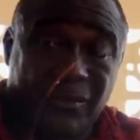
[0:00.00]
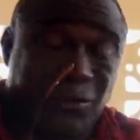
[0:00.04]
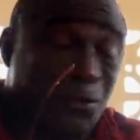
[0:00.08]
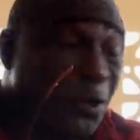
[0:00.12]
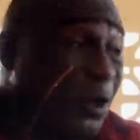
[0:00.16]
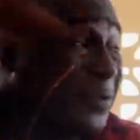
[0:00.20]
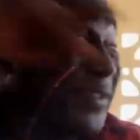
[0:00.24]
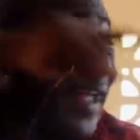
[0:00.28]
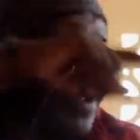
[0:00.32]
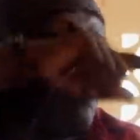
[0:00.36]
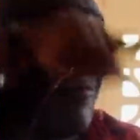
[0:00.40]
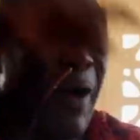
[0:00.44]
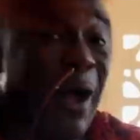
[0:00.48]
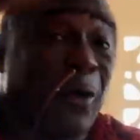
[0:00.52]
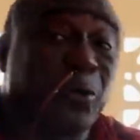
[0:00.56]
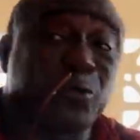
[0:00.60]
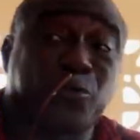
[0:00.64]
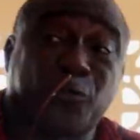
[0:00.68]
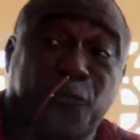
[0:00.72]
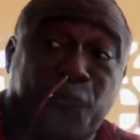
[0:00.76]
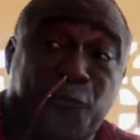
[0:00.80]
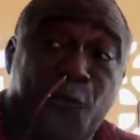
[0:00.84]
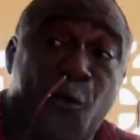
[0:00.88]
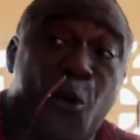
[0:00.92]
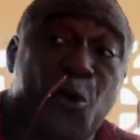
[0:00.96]
Dr.
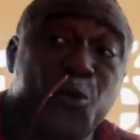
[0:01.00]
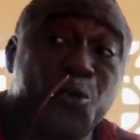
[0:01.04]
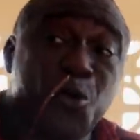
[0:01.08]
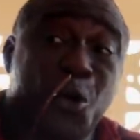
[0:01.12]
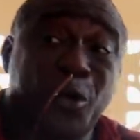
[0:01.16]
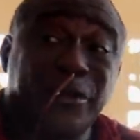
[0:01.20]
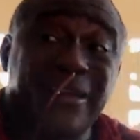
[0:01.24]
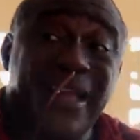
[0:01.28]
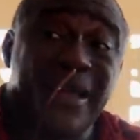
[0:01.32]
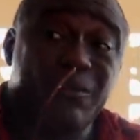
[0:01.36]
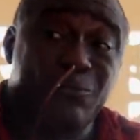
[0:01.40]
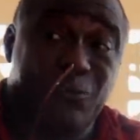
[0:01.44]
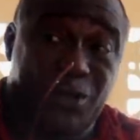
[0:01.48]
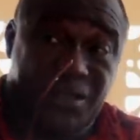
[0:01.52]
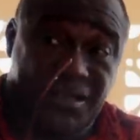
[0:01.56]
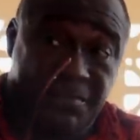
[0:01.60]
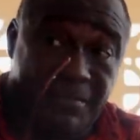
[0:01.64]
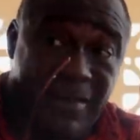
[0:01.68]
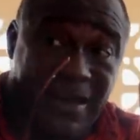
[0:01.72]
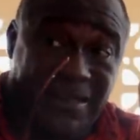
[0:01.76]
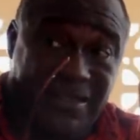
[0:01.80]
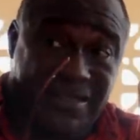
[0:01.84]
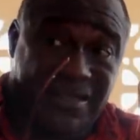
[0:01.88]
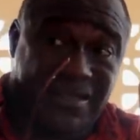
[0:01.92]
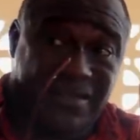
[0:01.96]
Amoakotofor, your name was
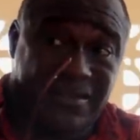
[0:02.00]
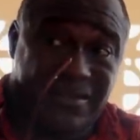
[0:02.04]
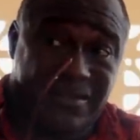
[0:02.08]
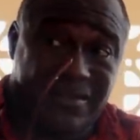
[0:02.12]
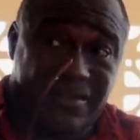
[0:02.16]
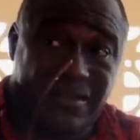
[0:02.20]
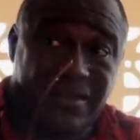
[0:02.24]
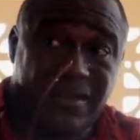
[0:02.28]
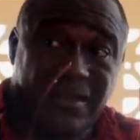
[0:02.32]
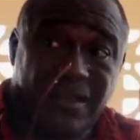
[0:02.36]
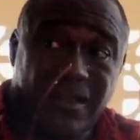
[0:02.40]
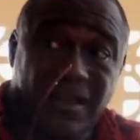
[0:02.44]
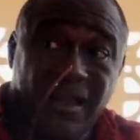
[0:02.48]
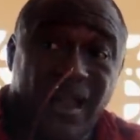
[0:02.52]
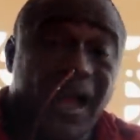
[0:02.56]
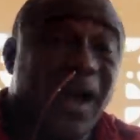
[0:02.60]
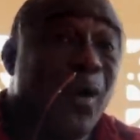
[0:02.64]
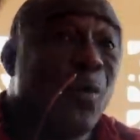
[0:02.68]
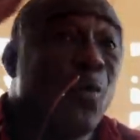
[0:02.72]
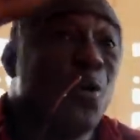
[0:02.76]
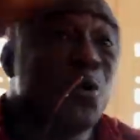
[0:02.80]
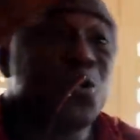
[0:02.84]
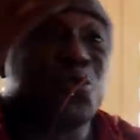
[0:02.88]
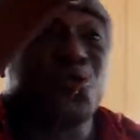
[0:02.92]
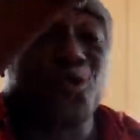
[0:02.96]
mentioned.
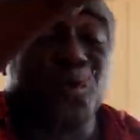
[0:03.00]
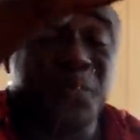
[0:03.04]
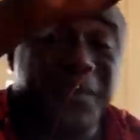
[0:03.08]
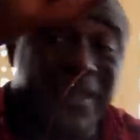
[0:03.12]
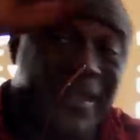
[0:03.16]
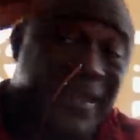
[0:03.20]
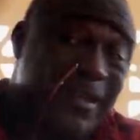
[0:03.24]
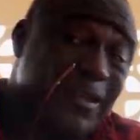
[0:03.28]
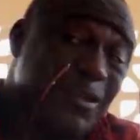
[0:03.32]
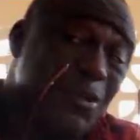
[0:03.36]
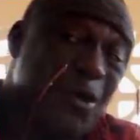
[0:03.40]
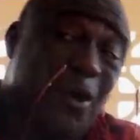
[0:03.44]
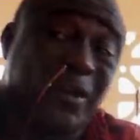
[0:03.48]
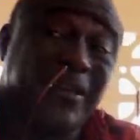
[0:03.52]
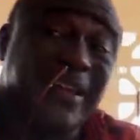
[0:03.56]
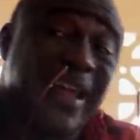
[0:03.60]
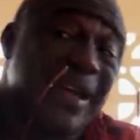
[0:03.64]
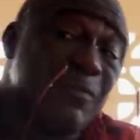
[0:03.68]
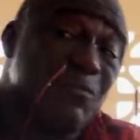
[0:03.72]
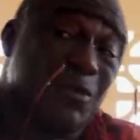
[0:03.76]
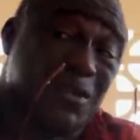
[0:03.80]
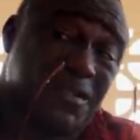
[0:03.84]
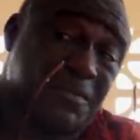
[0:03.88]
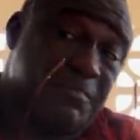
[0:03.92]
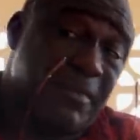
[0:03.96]
Wuntumi, your
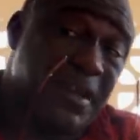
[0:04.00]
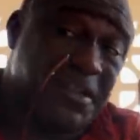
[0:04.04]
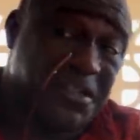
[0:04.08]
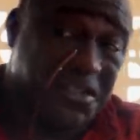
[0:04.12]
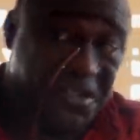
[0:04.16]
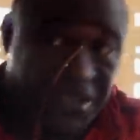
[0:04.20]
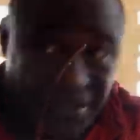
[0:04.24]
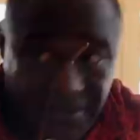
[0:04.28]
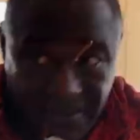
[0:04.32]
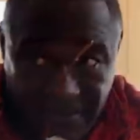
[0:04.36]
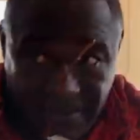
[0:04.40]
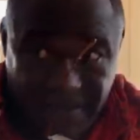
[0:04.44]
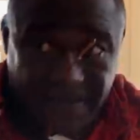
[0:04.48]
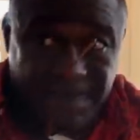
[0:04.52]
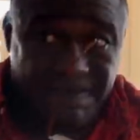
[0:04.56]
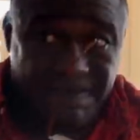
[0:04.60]
name was mentioned.